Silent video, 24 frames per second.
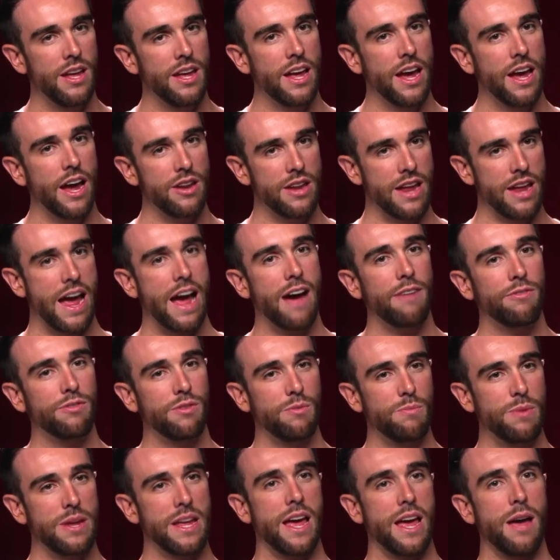and you have to
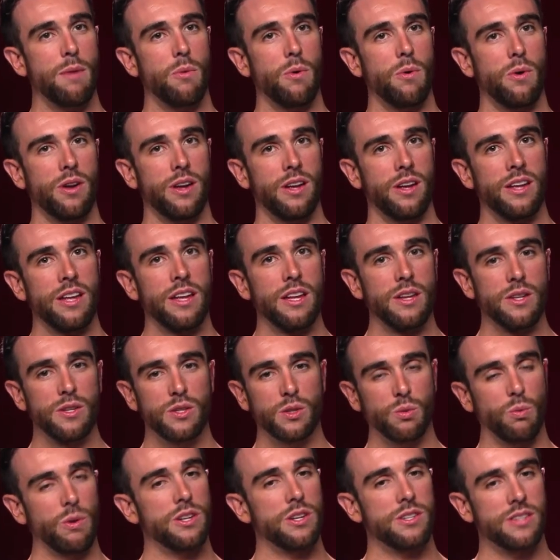be able to
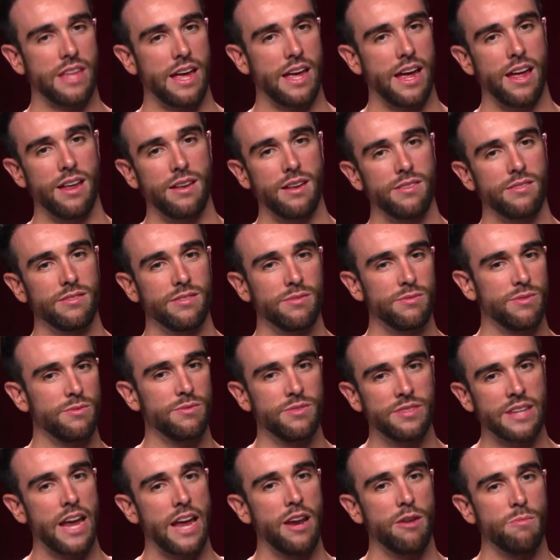switch that
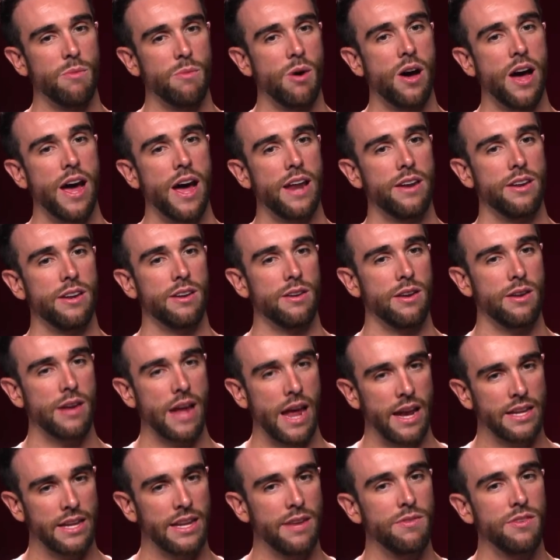state of mind
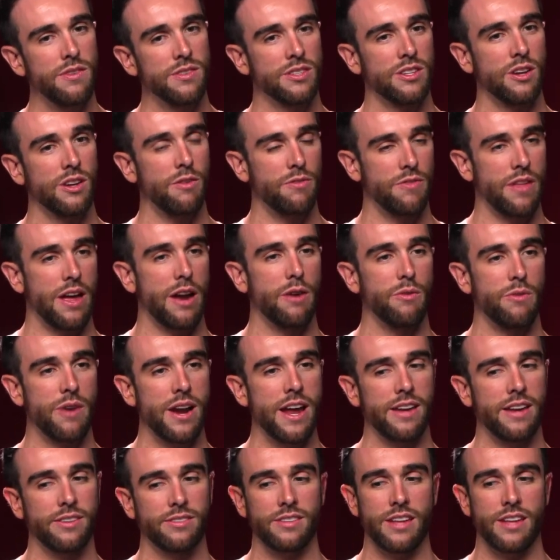and give yourself that
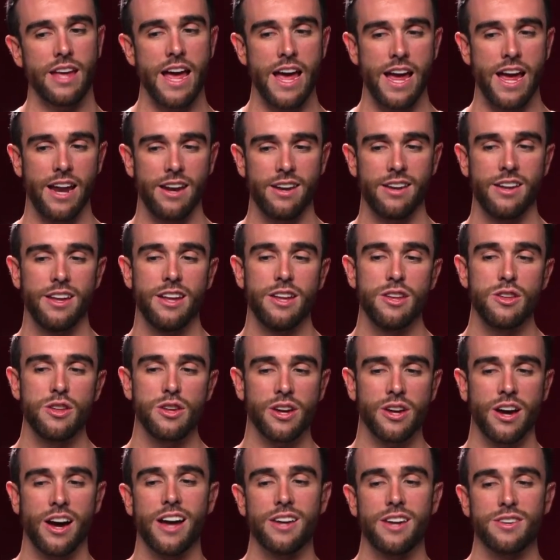rest. And you
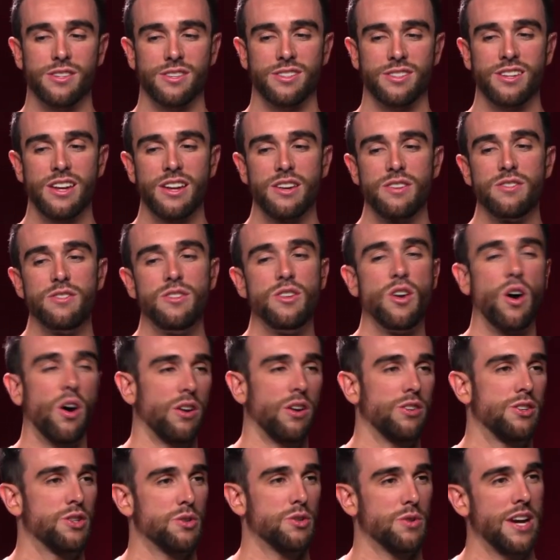can't just
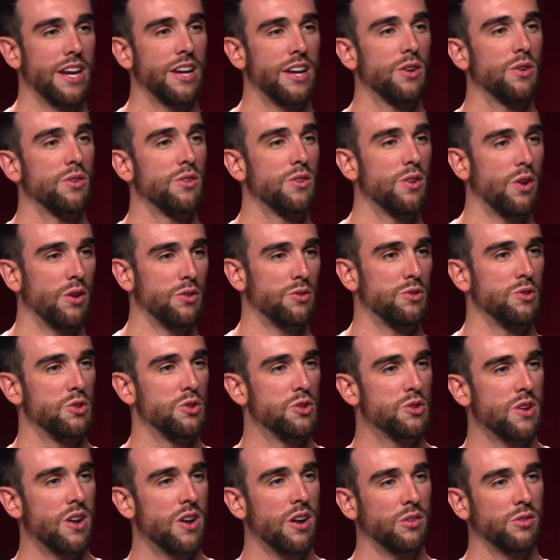not drink or not do
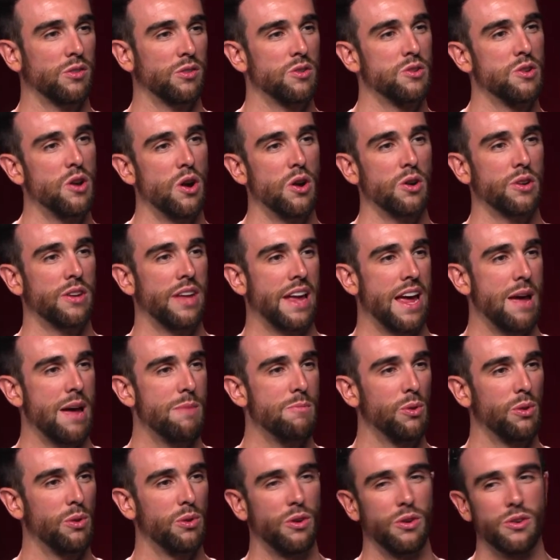drugs or not
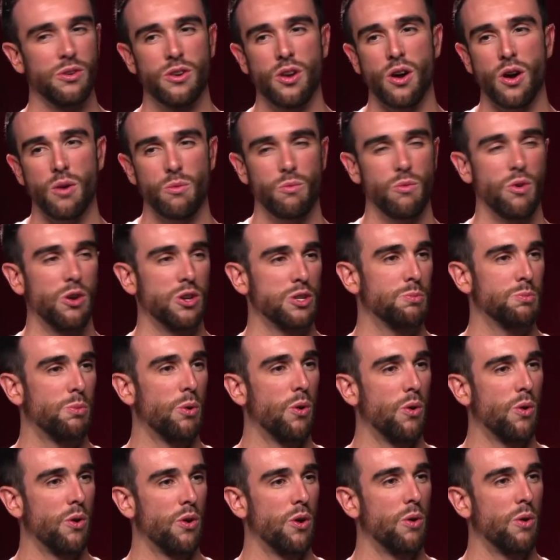gamble or not watch
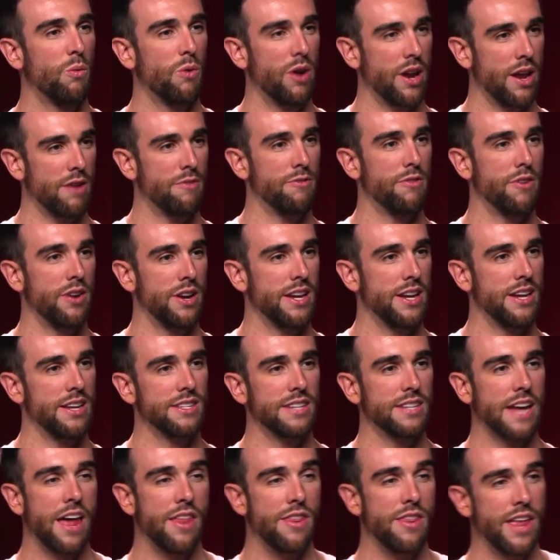porn or whatever it is
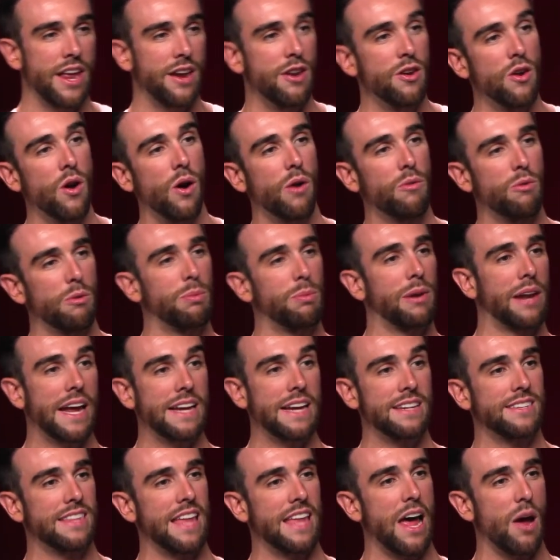and then not
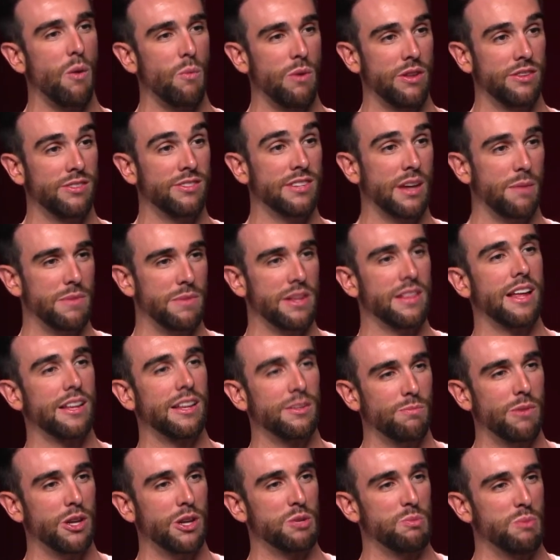replace that with something that's
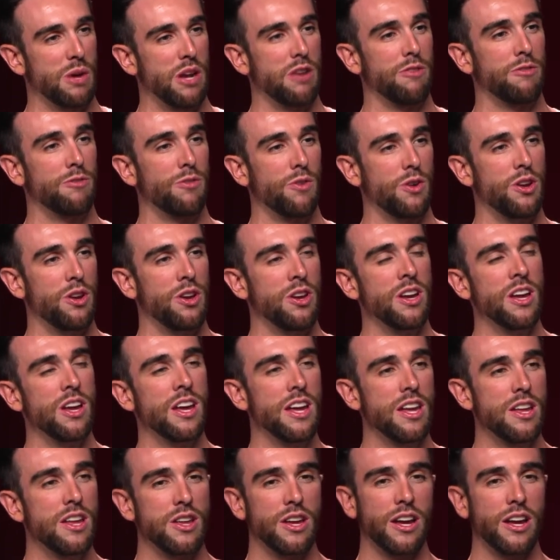much better for you. You